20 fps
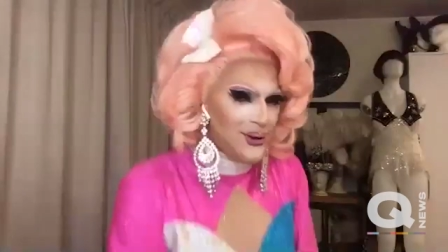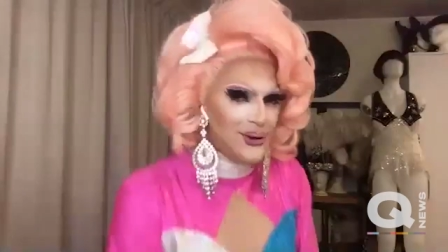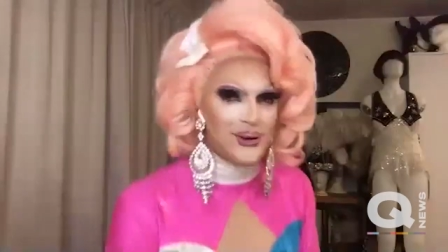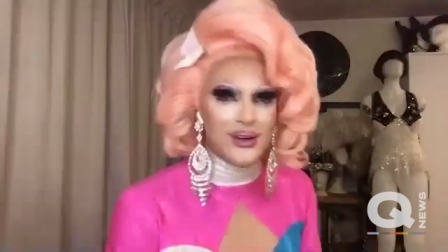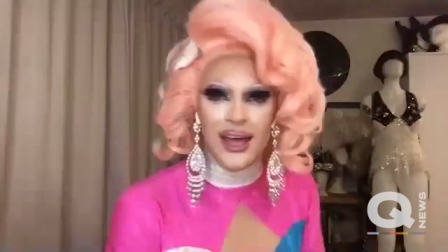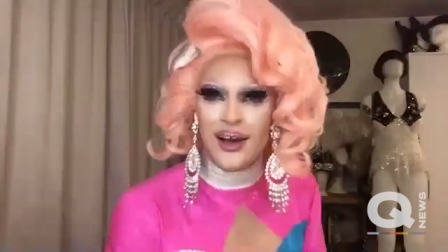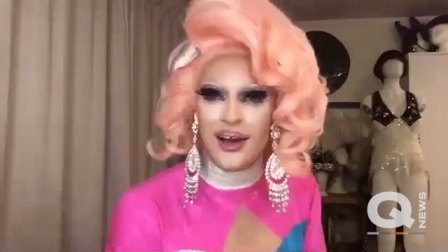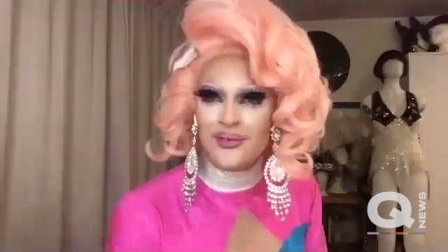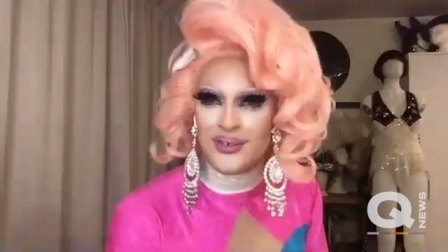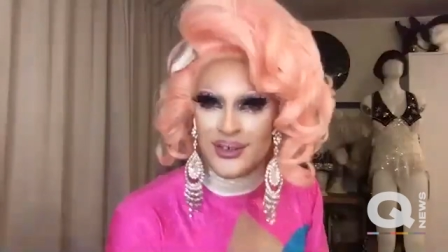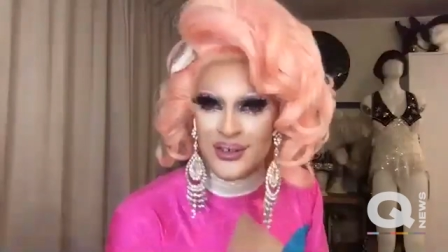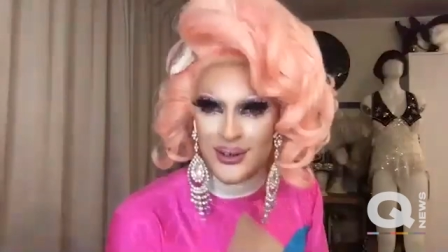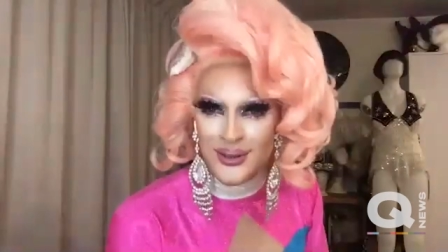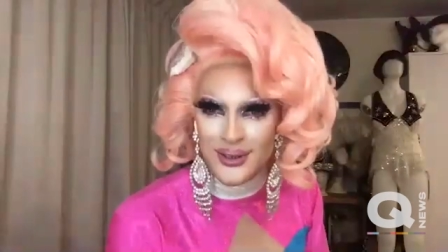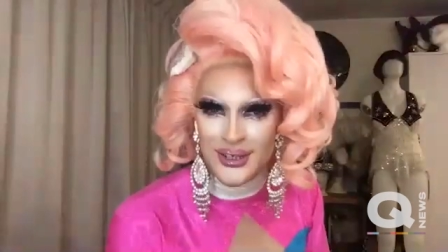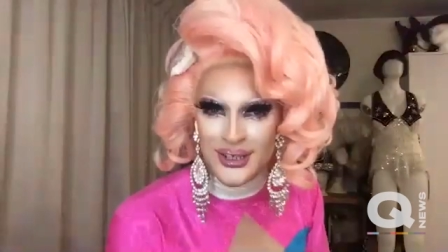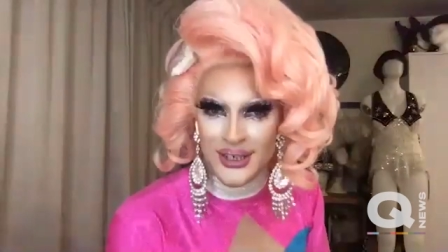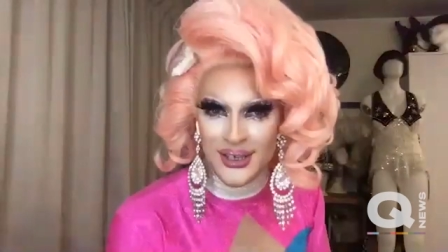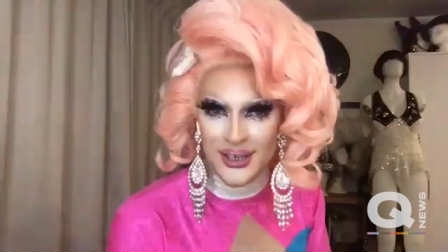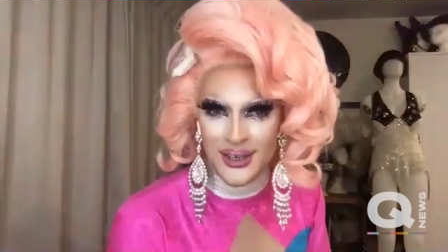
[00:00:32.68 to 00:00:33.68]
Good afternoon
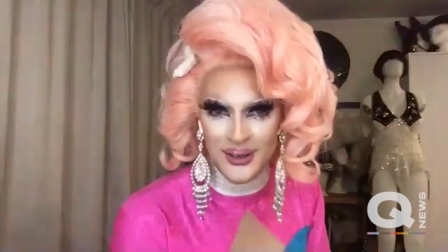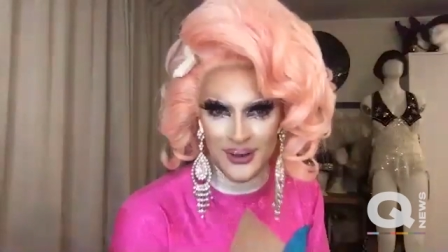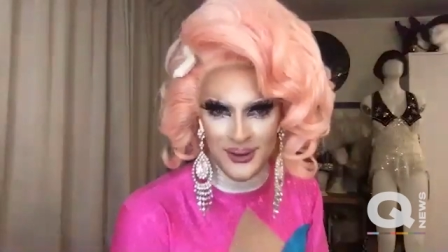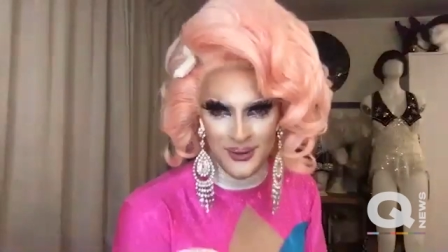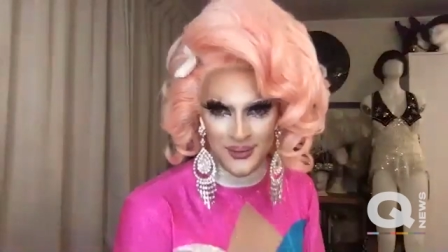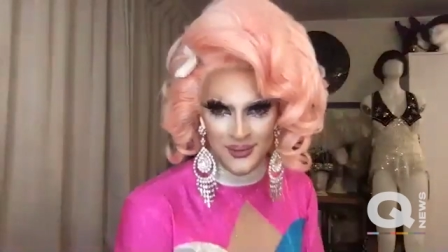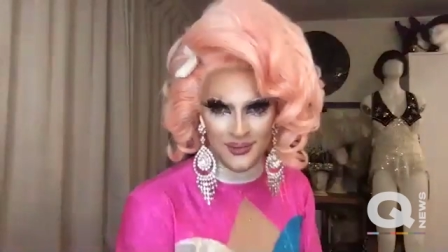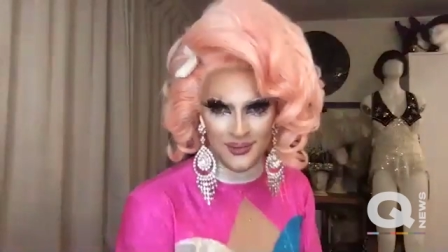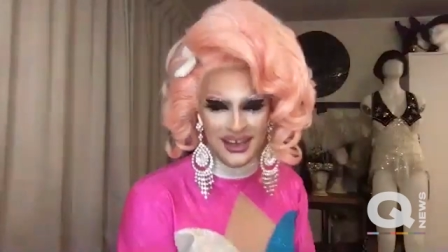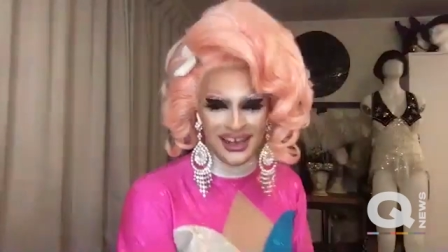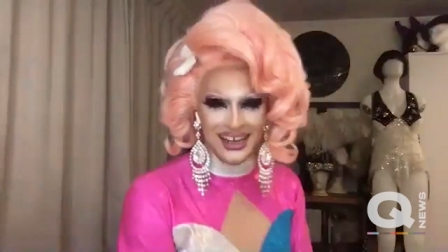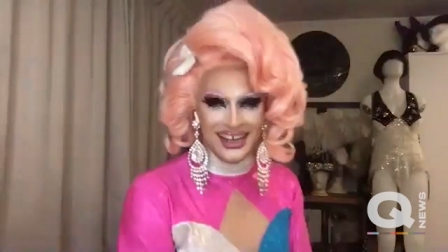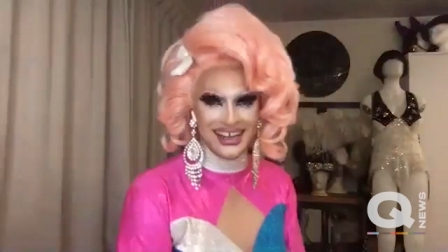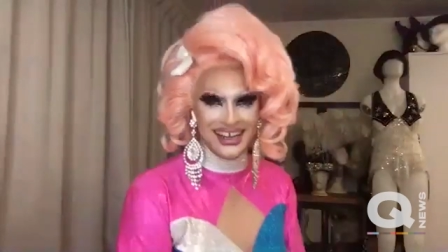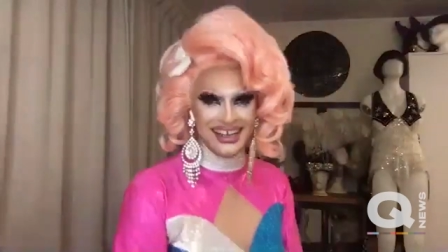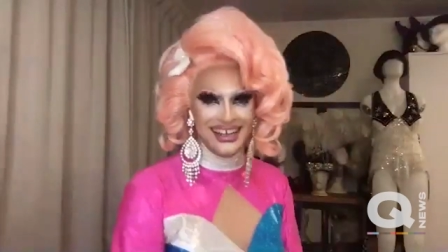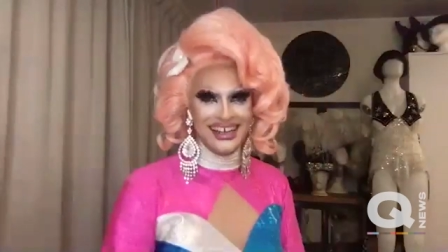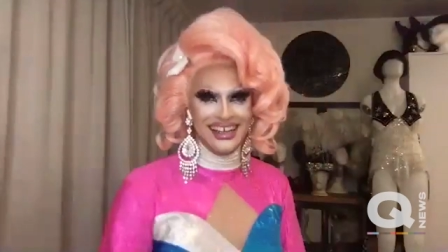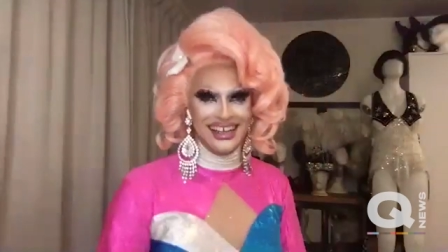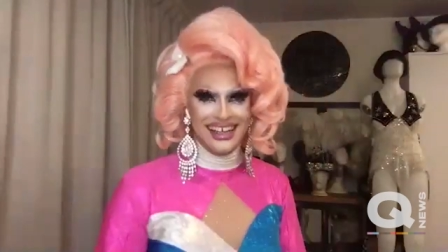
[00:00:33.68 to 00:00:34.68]
to you. Thank
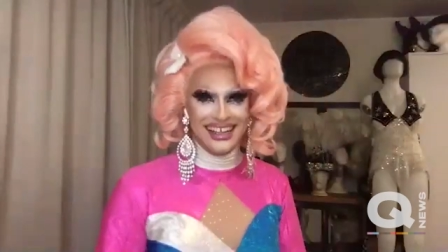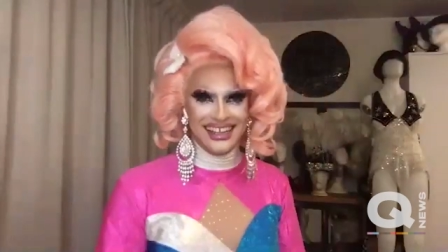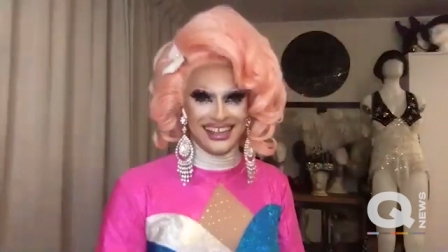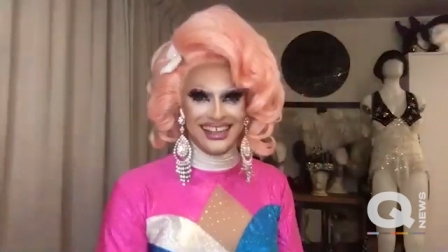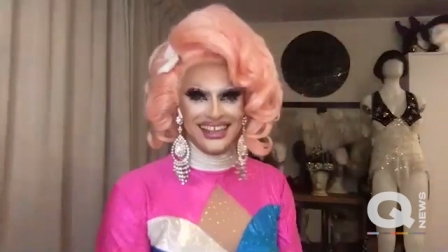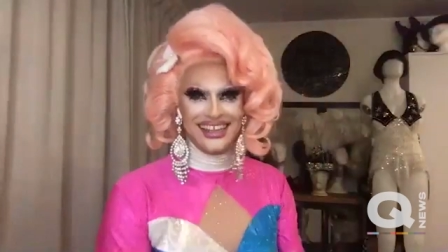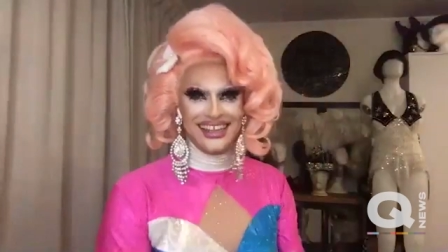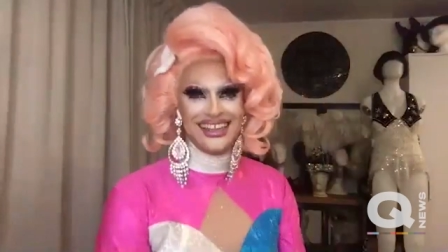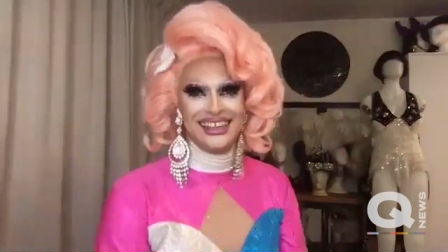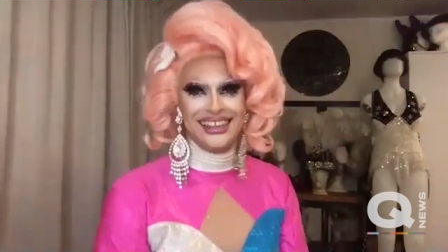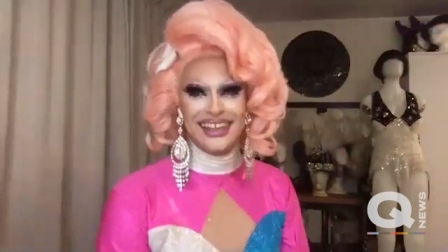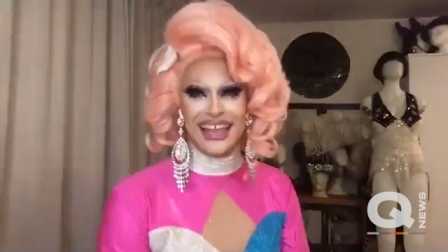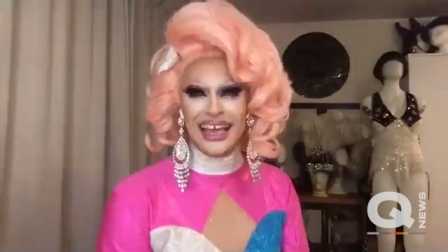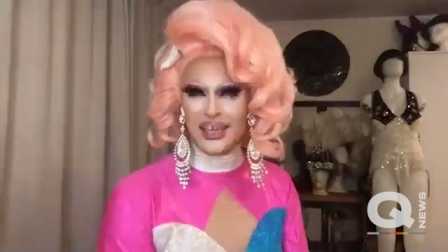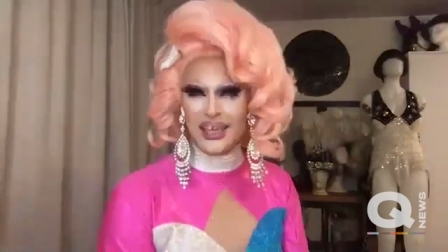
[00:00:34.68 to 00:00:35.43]
you